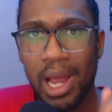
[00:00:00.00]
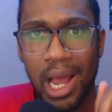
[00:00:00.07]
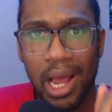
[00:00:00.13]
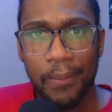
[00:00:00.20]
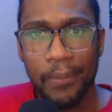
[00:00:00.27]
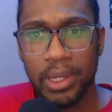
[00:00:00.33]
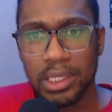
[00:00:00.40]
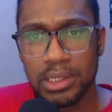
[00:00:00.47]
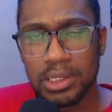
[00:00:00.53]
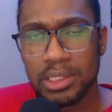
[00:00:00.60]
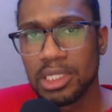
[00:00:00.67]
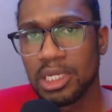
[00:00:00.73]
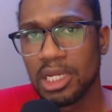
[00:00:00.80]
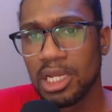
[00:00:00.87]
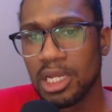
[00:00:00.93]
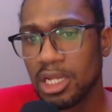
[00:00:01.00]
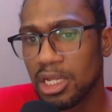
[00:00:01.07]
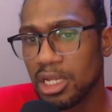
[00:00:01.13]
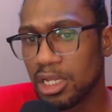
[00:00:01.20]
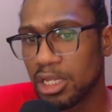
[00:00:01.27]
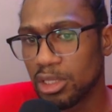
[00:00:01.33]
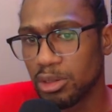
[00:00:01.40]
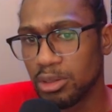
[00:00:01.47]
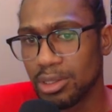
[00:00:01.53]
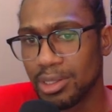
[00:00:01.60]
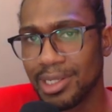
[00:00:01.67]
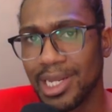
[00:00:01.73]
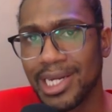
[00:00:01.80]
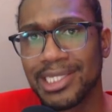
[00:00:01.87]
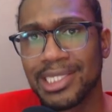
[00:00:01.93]
happens, the
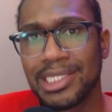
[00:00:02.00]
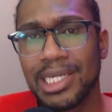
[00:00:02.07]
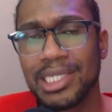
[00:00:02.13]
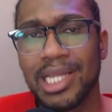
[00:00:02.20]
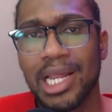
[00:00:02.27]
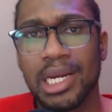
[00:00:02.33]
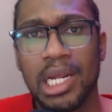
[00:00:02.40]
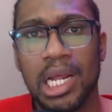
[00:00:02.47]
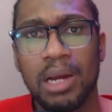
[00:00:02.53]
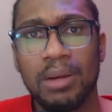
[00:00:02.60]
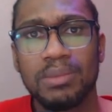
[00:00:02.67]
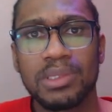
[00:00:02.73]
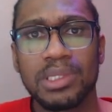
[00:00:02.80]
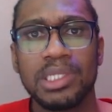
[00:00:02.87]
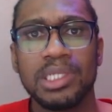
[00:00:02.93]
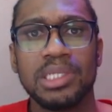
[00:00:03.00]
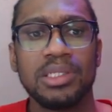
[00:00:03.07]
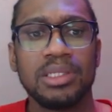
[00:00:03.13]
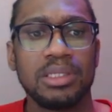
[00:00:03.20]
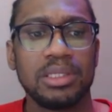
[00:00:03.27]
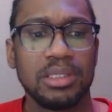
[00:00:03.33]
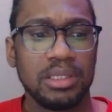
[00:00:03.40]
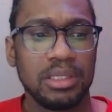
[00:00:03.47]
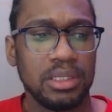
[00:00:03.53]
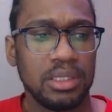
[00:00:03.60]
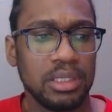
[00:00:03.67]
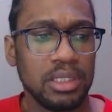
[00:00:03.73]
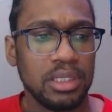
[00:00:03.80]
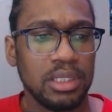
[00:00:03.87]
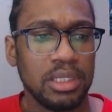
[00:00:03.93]
next thing that comes is
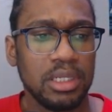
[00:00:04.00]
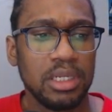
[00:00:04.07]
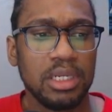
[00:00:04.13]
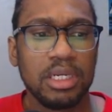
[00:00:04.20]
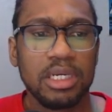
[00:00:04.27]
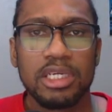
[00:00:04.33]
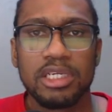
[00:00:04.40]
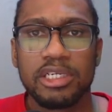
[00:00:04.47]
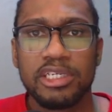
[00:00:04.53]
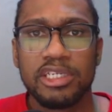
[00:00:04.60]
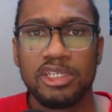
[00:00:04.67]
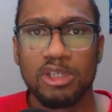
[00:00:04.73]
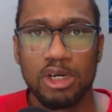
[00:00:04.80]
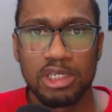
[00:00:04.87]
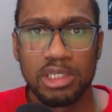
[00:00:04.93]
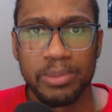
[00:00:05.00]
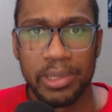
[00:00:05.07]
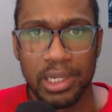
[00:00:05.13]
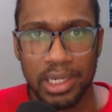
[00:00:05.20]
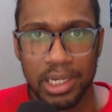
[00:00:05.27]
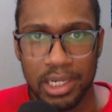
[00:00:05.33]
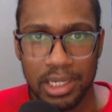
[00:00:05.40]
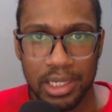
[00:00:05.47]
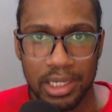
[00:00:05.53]
judgment.